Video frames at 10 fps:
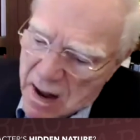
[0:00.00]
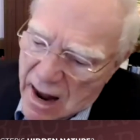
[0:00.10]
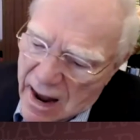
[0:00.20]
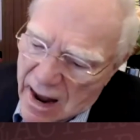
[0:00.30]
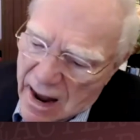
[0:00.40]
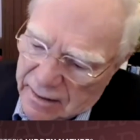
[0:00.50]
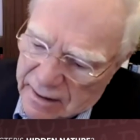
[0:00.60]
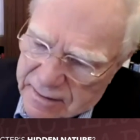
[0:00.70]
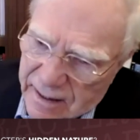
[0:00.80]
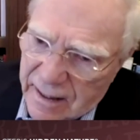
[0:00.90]
and they
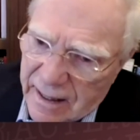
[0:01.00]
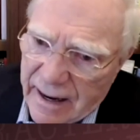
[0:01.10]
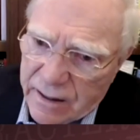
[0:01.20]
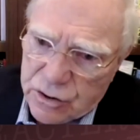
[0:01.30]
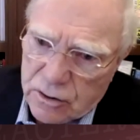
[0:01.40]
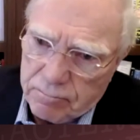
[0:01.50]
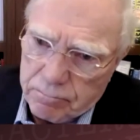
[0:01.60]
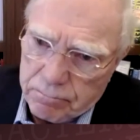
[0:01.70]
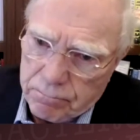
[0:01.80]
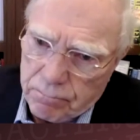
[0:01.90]
take an action.
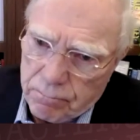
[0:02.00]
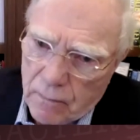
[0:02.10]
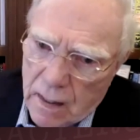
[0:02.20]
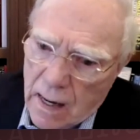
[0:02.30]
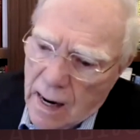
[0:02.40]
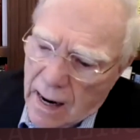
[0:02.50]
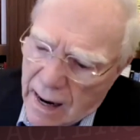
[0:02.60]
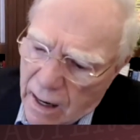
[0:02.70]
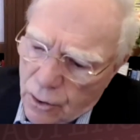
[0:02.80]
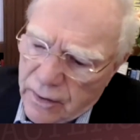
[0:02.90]

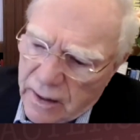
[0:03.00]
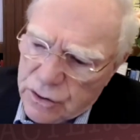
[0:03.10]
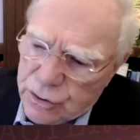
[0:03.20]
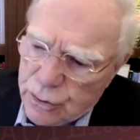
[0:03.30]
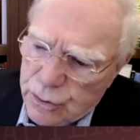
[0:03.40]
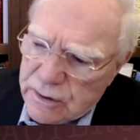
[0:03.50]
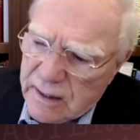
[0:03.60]
How they choose